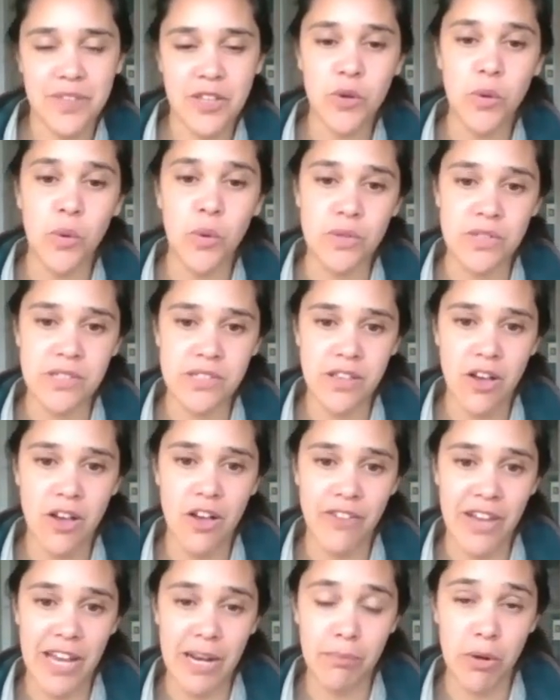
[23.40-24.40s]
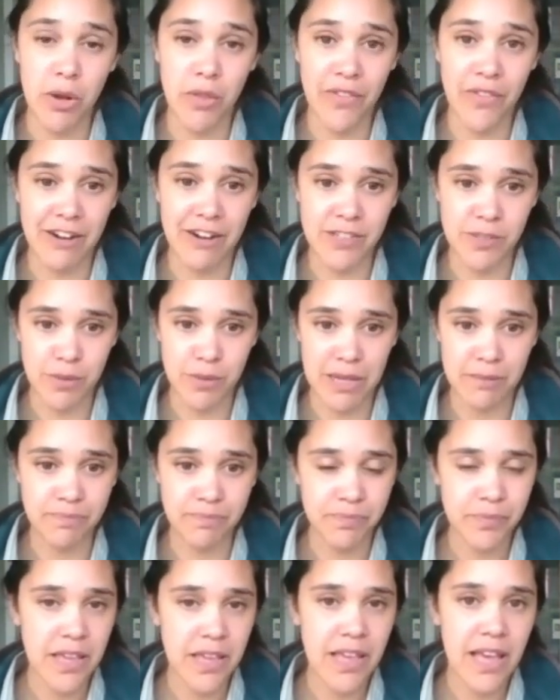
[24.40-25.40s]
course available on there as well.
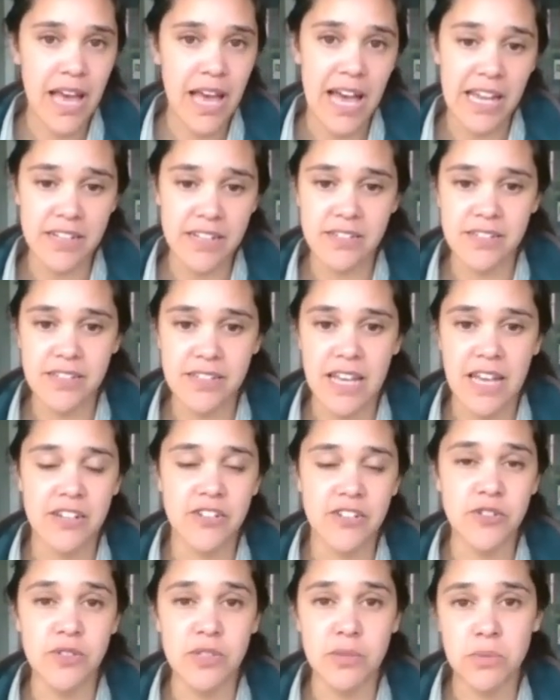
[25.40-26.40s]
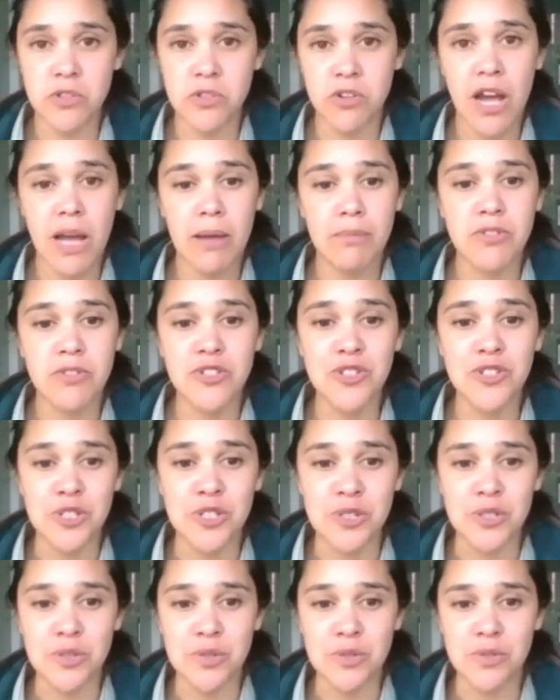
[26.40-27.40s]
And do subscribe
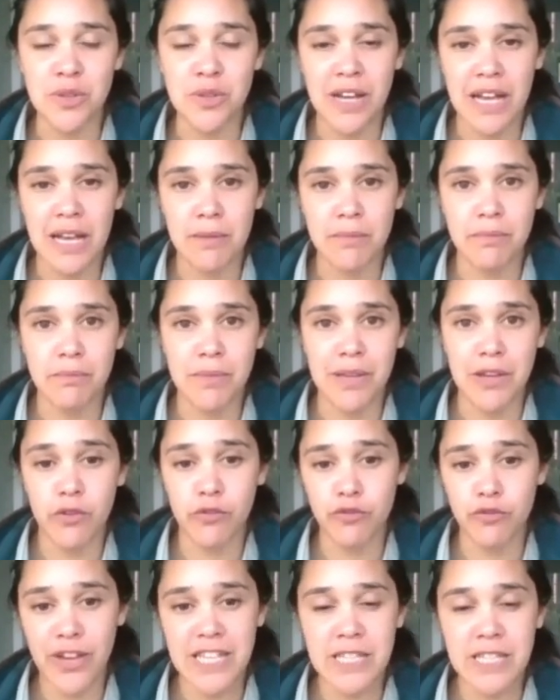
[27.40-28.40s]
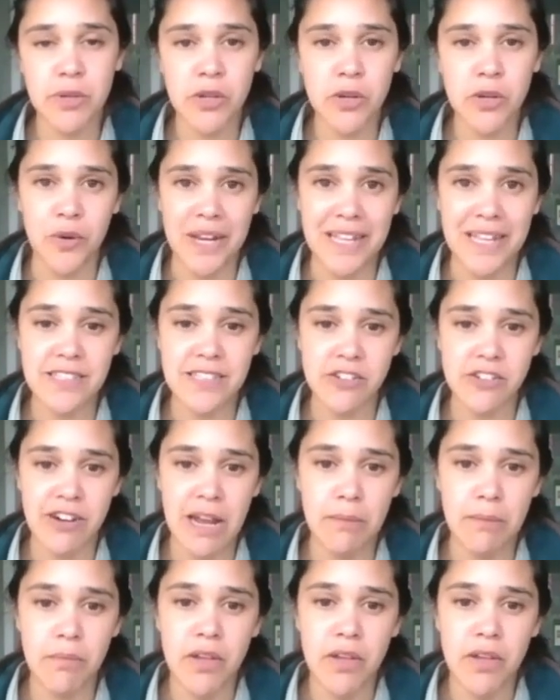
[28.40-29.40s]
to me on Facebook, on
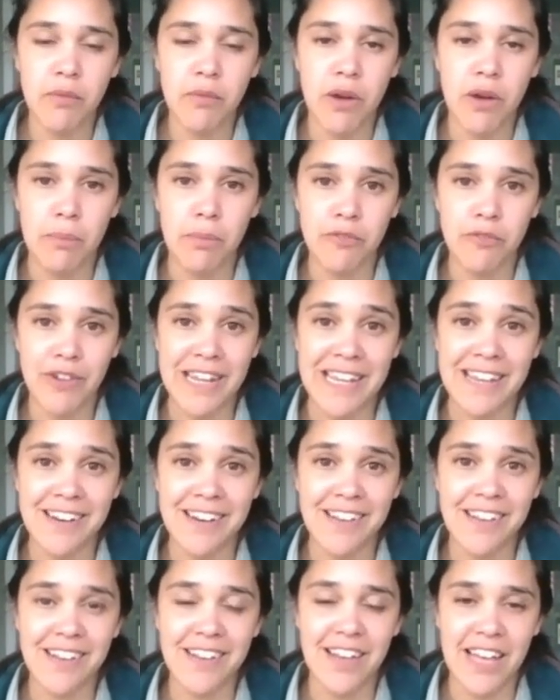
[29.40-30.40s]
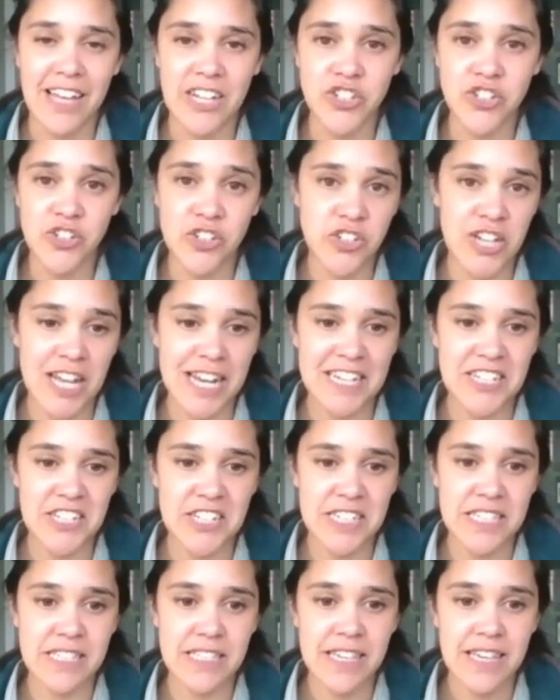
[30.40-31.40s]
Instagram, where I put regular chook
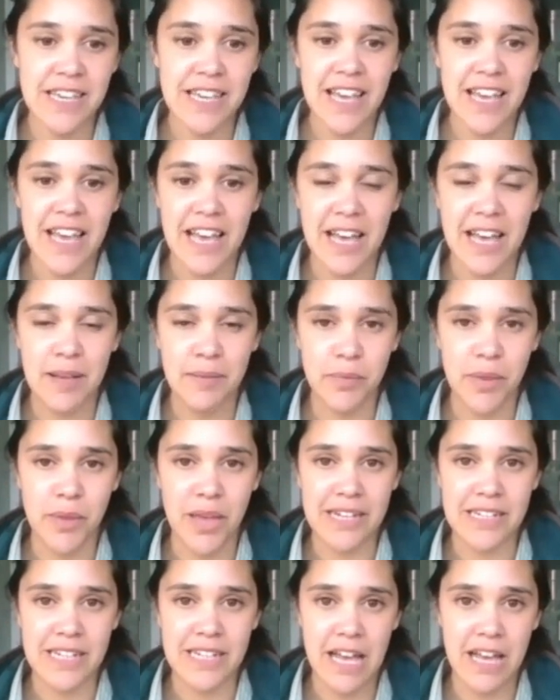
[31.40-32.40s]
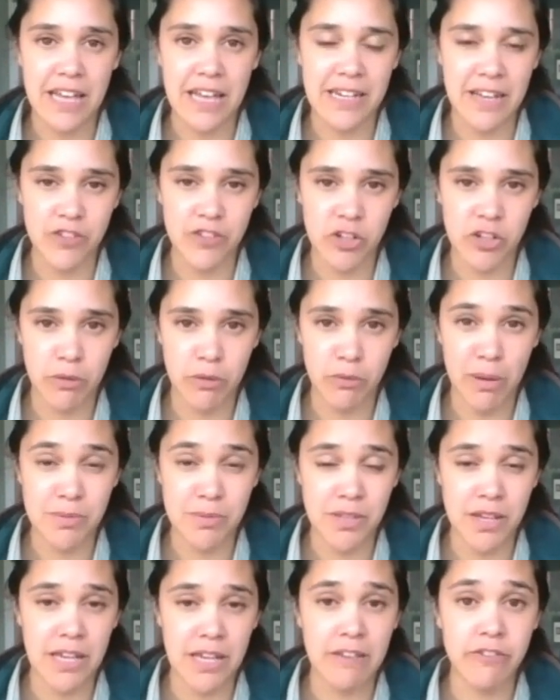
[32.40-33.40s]
challenges, and have a look at my
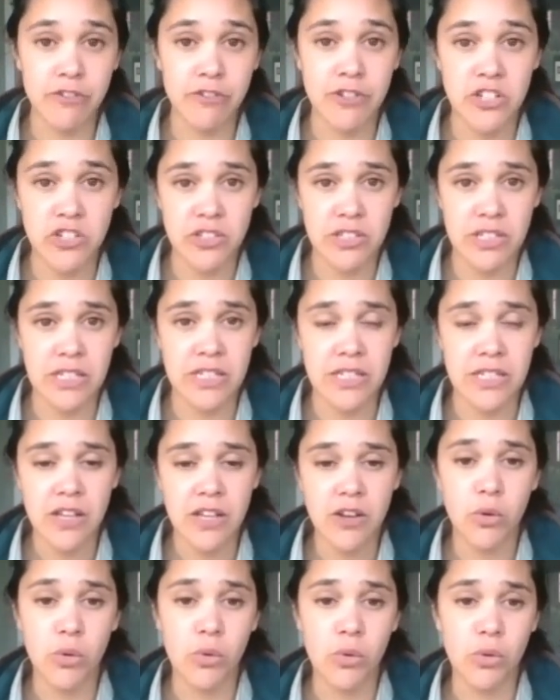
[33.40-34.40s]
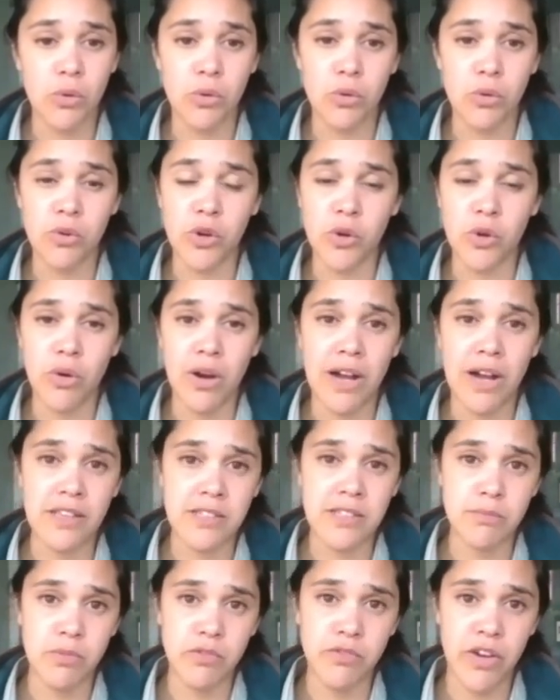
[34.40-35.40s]
website if you're interested or require
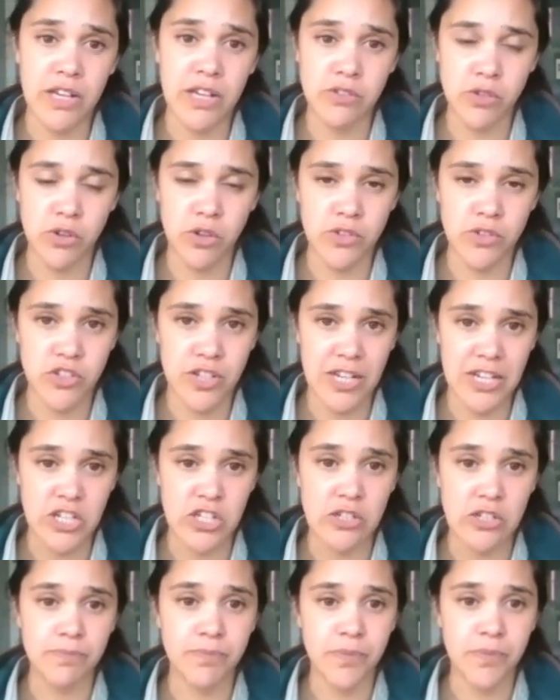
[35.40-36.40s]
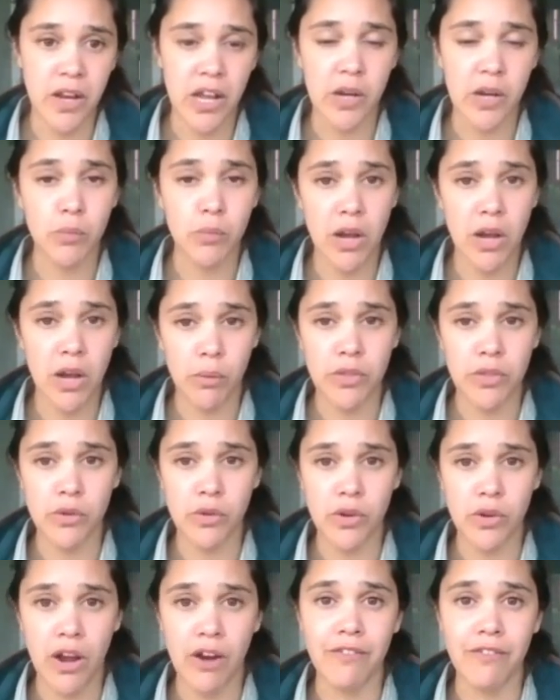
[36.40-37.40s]
some advice or consultation. And I can work with
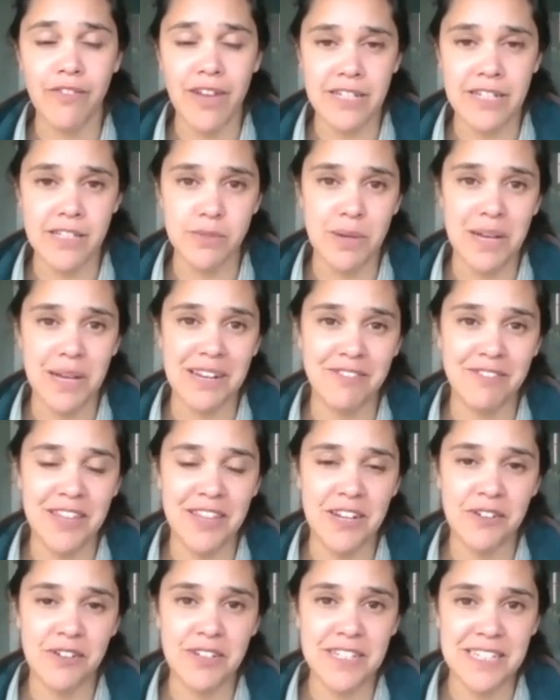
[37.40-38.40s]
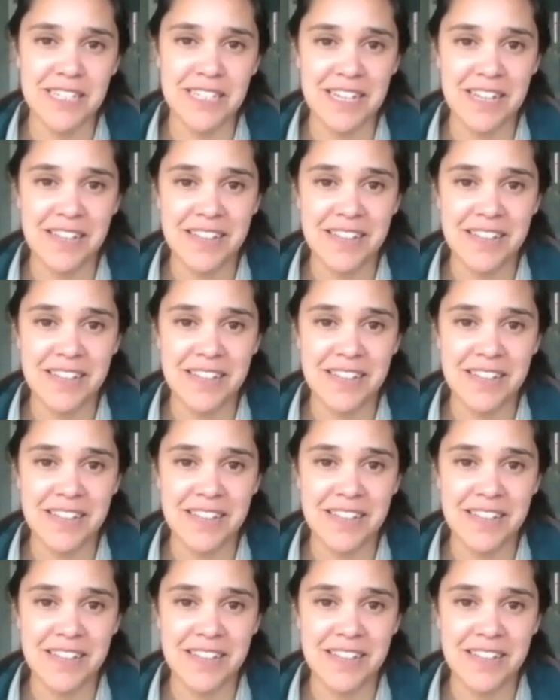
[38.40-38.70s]
your current vet as well if they're not